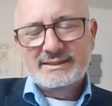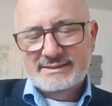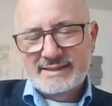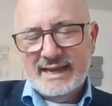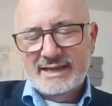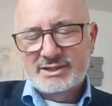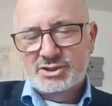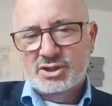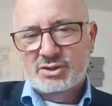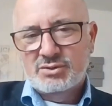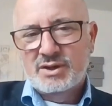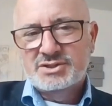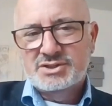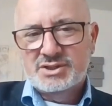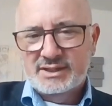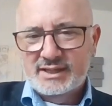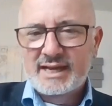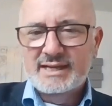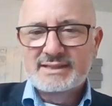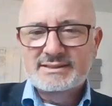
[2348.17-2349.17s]
But to answer your
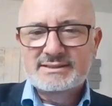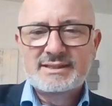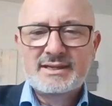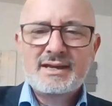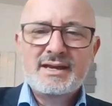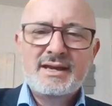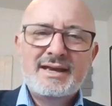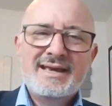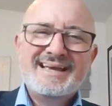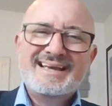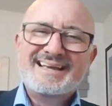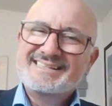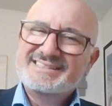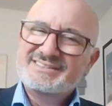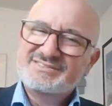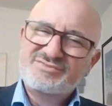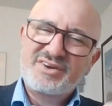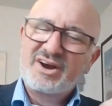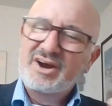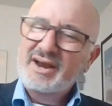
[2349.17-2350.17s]
question, yes,
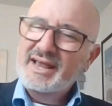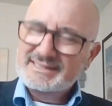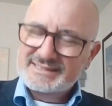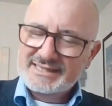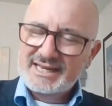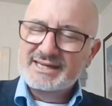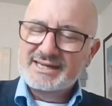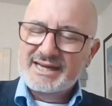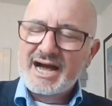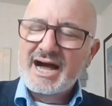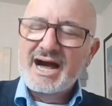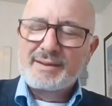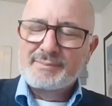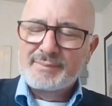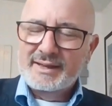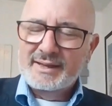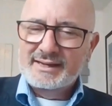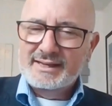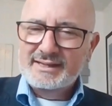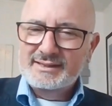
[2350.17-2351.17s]
it's very, it's
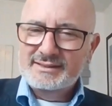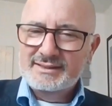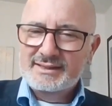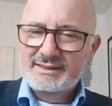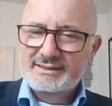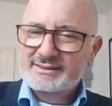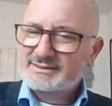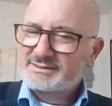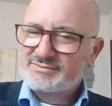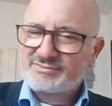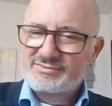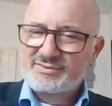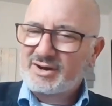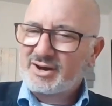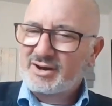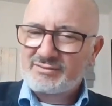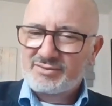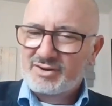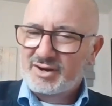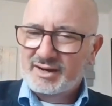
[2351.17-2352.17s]
uncommon. It's
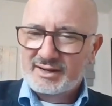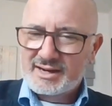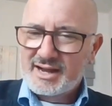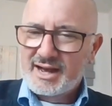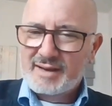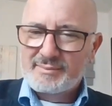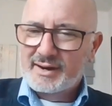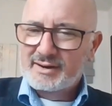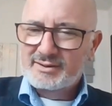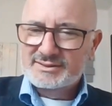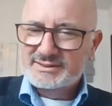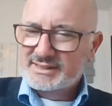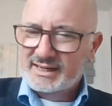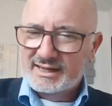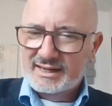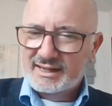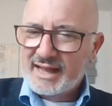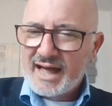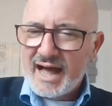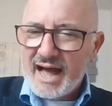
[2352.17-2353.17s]
very, very uncommon. I don't
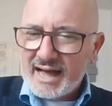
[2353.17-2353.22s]
see it a